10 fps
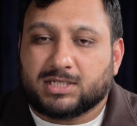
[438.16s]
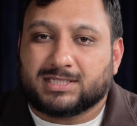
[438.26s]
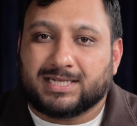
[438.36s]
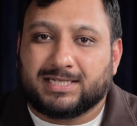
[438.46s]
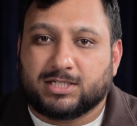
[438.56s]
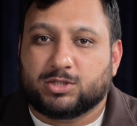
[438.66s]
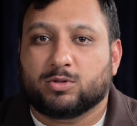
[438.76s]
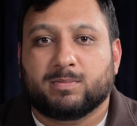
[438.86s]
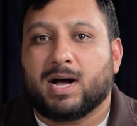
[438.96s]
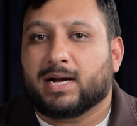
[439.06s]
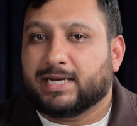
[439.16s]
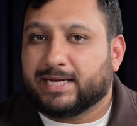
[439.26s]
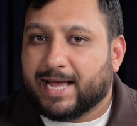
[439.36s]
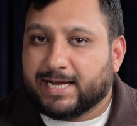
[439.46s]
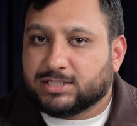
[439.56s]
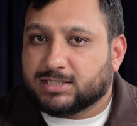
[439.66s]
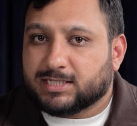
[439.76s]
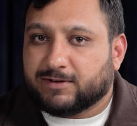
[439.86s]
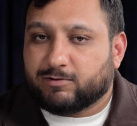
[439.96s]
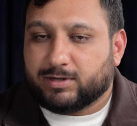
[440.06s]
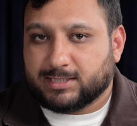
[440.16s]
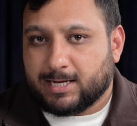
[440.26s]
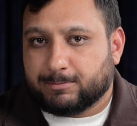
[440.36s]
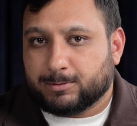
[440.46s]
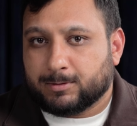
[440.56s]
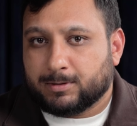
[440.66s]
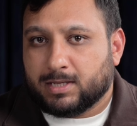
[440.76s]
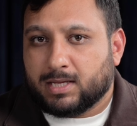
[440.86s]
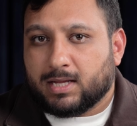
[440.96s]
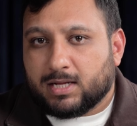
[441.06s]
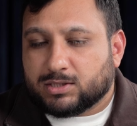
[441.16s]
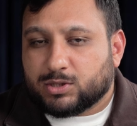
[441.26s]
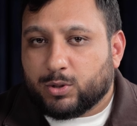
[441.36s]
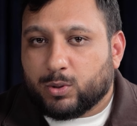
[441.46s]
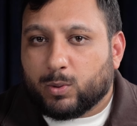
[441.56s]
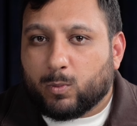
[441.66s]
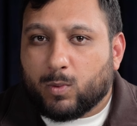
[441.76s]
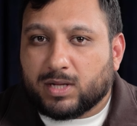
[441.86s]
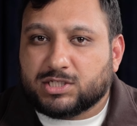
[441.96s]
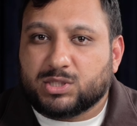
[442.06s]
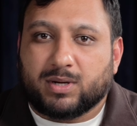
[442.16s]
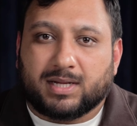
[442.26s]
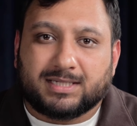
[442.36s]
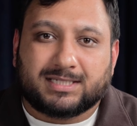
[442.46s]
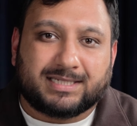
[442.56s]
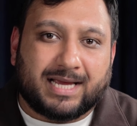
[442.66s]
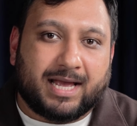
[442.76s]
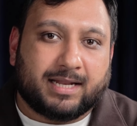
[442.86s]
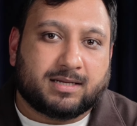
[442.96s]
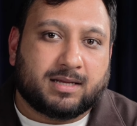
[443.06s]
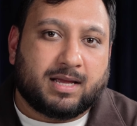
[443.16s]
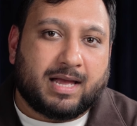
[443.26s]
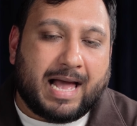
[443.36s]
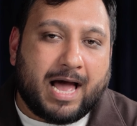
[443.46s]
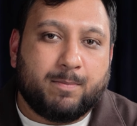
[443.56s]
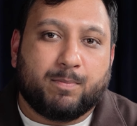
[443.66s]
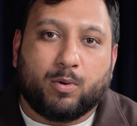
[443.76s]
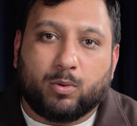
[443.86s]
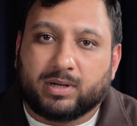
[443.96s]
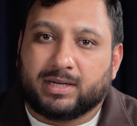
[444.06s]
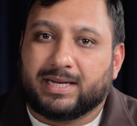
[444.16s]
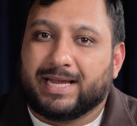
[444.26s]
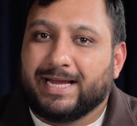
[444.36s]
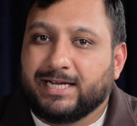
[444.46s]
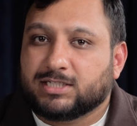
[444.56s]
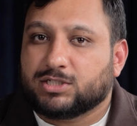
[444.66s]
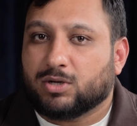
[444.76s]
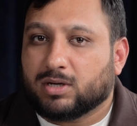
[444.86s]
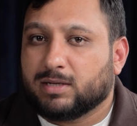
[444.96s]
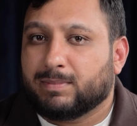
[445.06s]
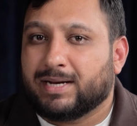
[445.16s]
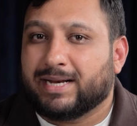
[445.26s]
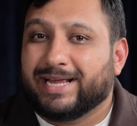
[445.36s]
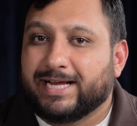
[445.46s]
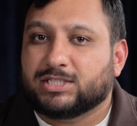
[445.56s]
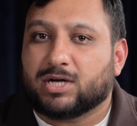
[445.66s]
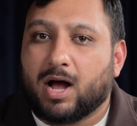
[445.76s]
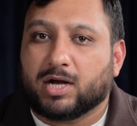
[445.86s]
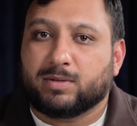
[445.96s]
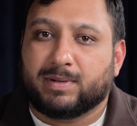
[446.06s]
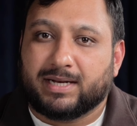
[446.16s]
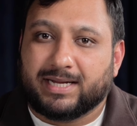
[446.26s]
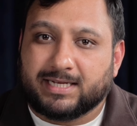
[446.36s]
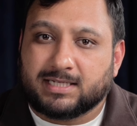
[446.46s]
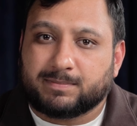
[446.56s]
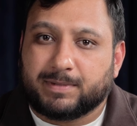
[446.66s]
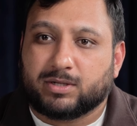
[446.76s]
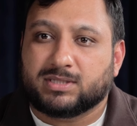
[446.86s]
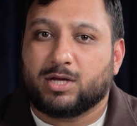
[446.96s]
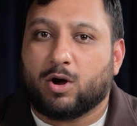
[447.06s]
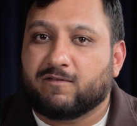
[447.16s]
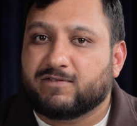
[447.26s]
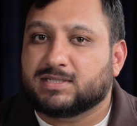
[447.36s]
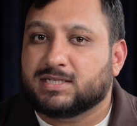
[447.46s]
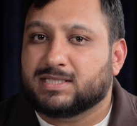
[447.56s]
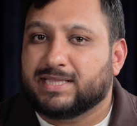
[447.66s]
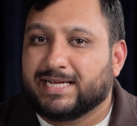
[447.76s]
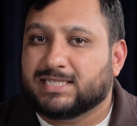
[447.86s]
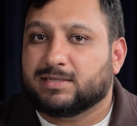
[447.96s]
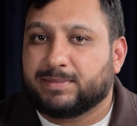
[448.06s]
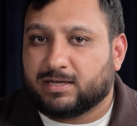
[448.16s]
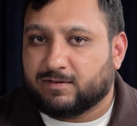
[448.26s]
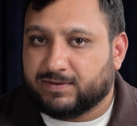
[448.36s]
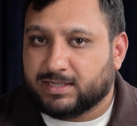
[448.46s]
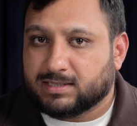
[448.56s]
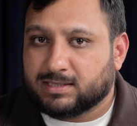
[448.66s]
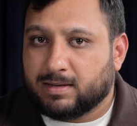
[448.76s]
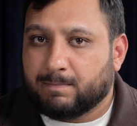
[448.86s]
just a digital marketing agency, for example. So once you understand how important each document and each argument is, because the officers need to be convinced.